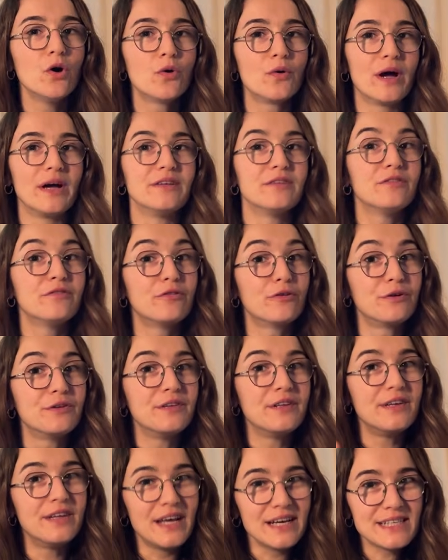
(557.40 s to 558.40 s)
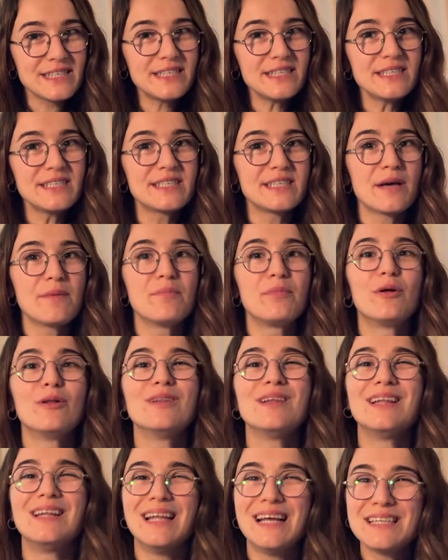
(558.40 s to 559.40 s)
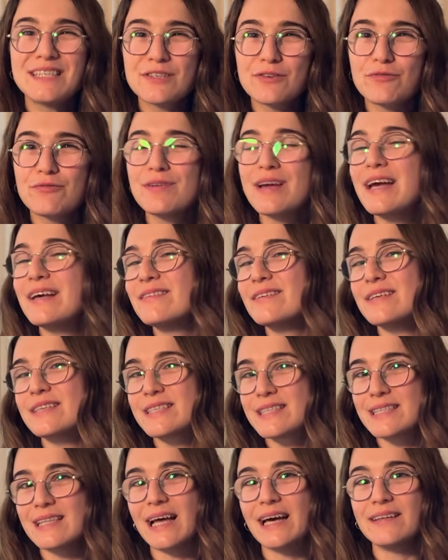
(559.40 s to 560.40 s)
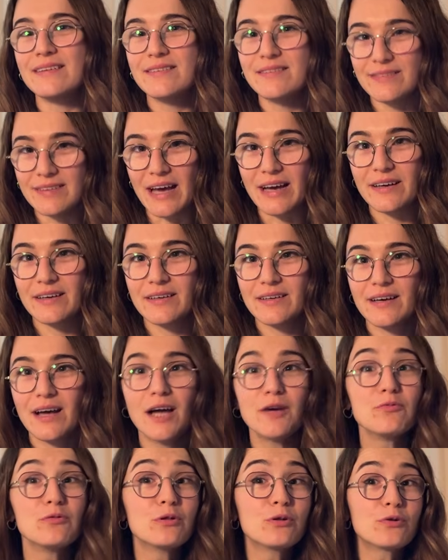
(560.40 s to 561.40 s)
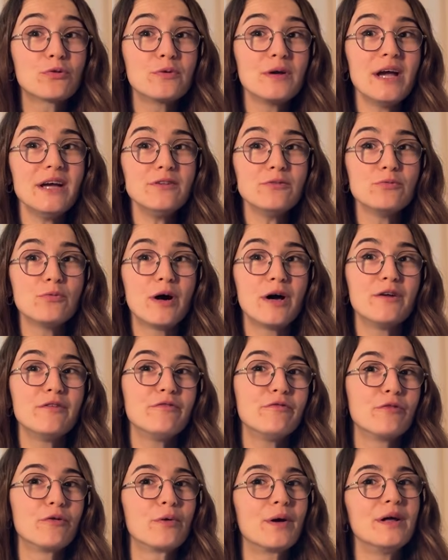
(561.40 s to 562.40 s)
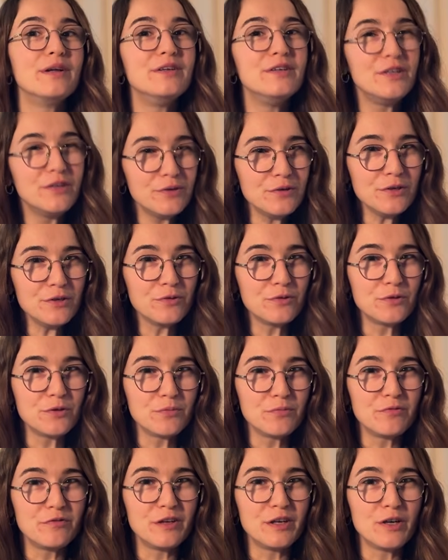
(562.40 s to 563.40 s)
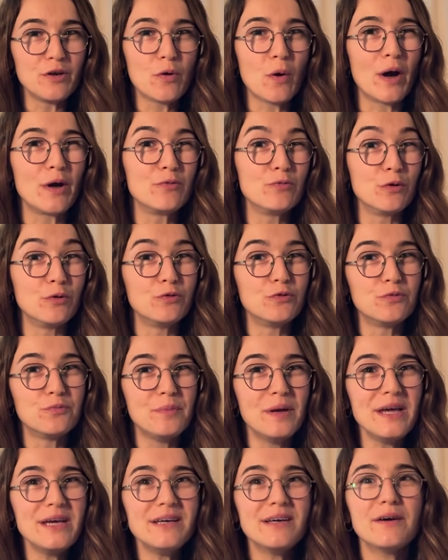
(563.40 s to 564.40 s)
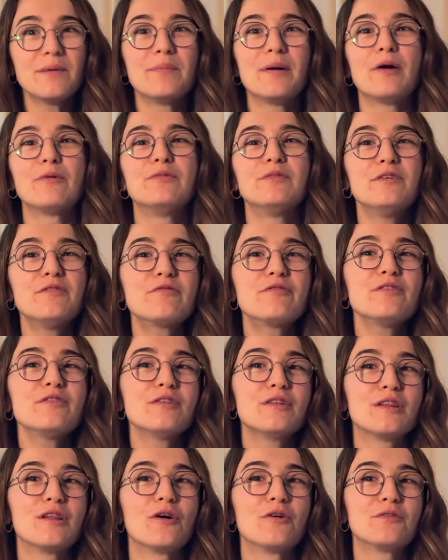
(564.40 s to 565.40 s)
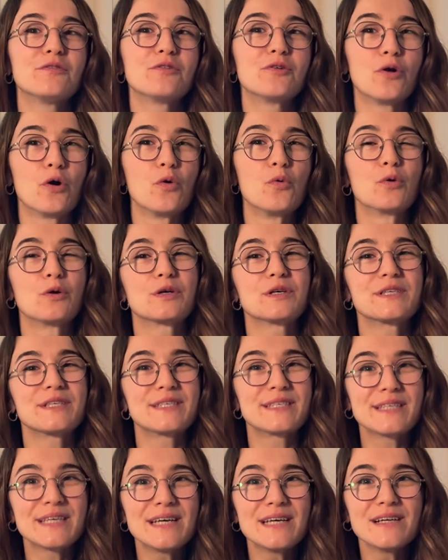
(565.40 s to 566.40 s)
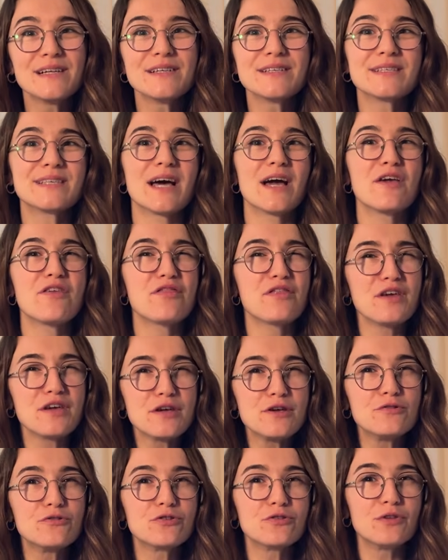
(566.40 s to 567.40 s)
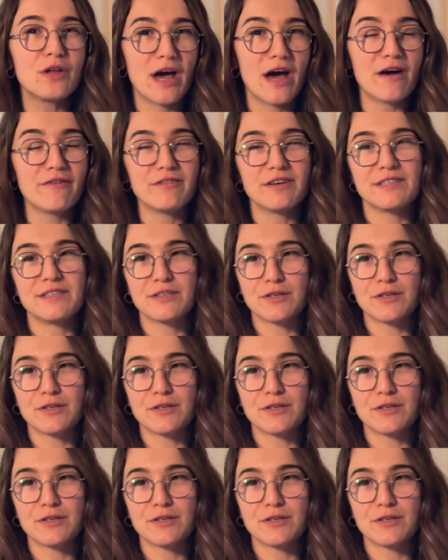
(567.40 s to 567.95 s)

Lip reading: right, for the next example, let's create a slide deck. I will create one for a new YouTube video I want to make about different Claude cowork skills I think you should have as a